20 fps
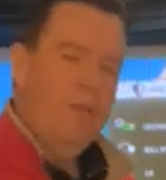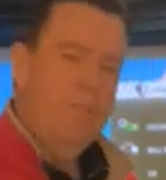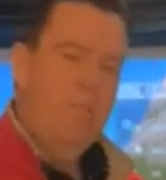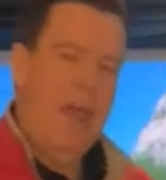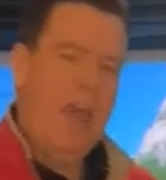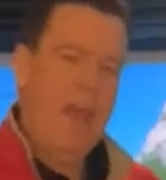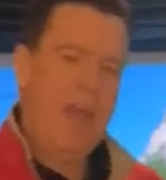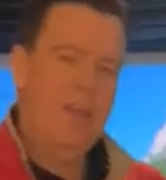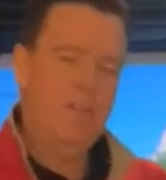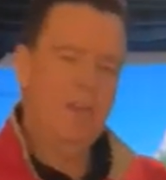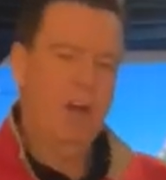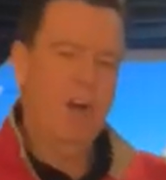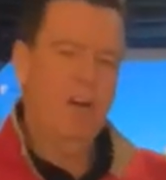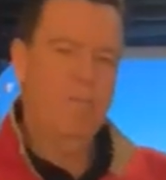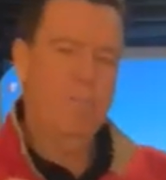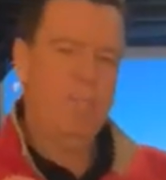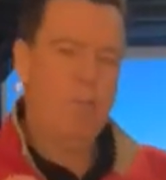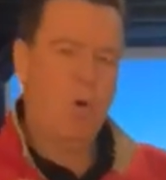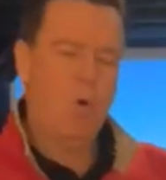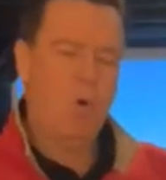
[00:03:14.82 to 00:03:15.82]
path
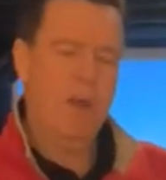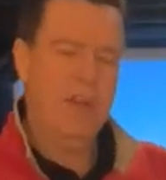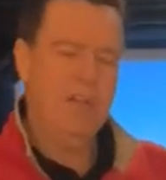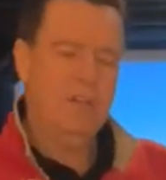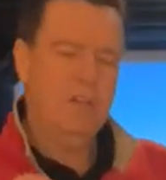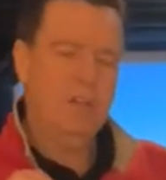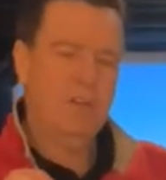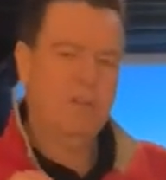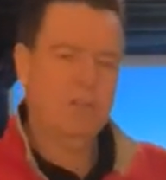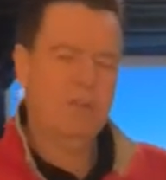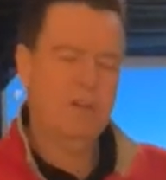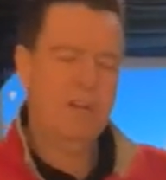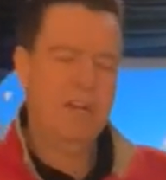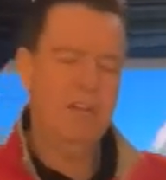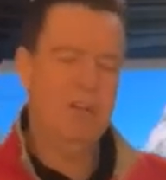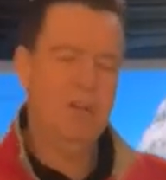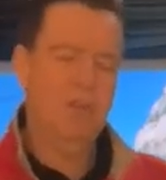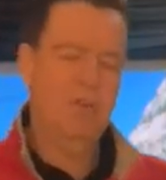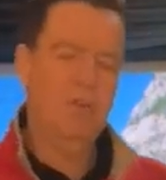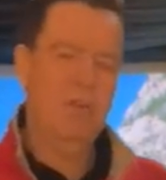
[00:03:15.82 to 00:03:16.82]
of
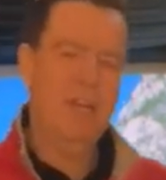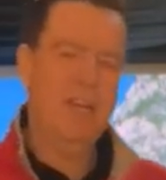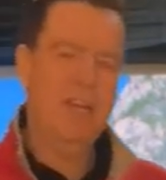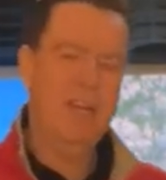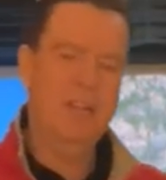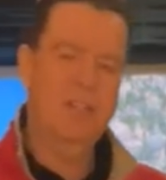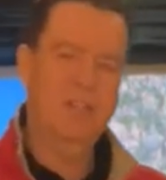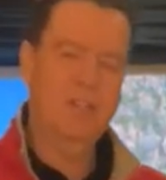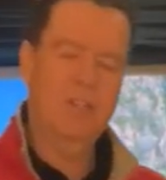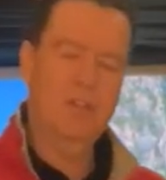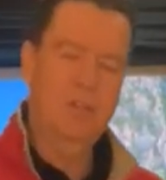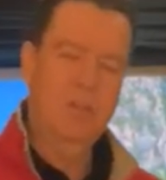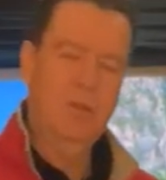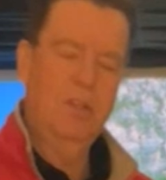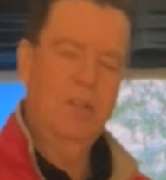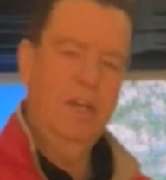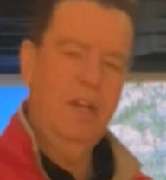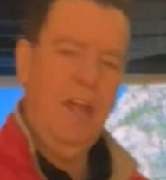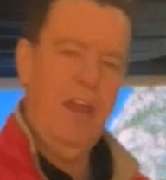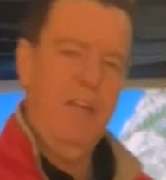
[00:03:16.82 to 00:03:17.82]
0.3 degrees to
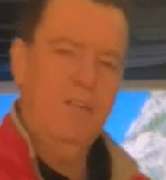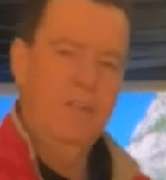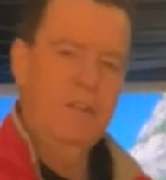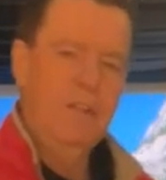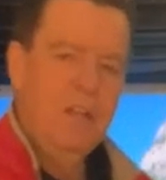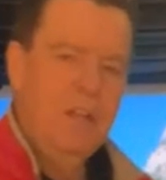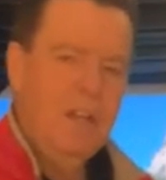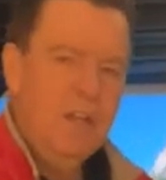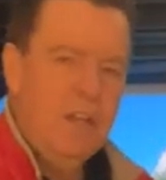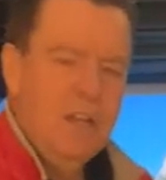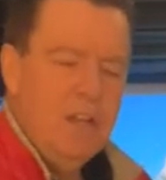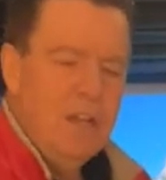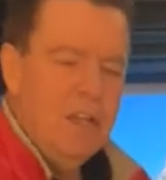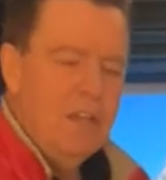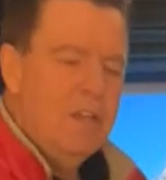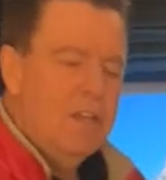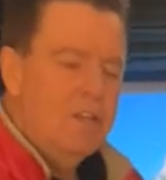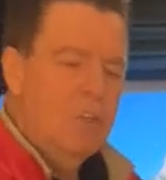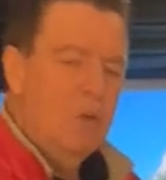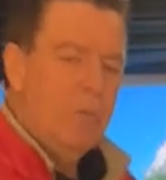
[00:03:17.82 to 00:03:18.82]
the left.
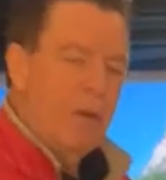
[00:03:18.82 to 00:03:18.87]
So my